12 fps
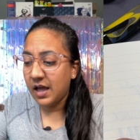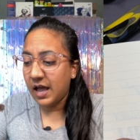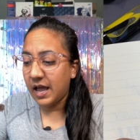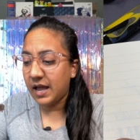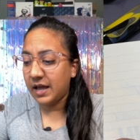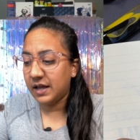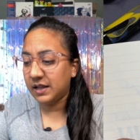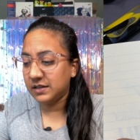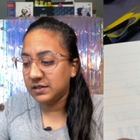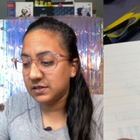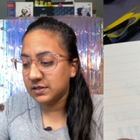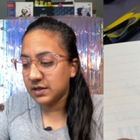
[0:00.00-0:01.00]

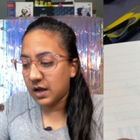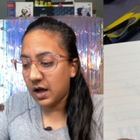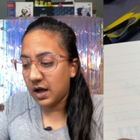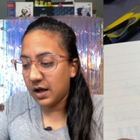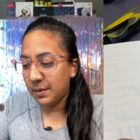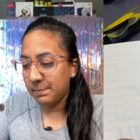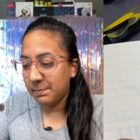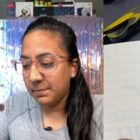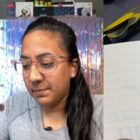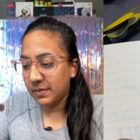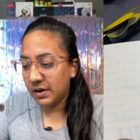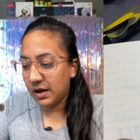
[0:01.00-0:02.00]
And
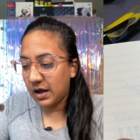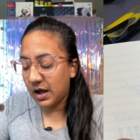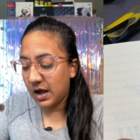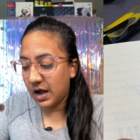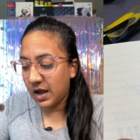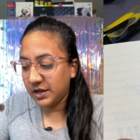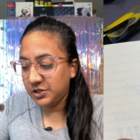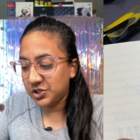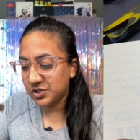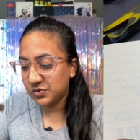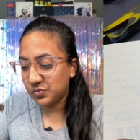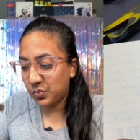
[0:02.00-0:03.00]
I
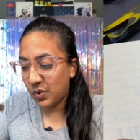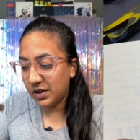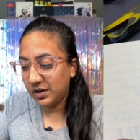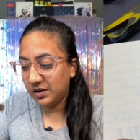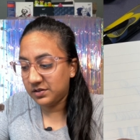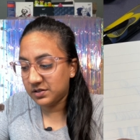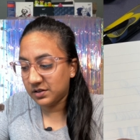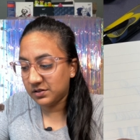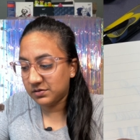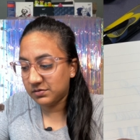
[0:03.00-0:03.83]
just wanted to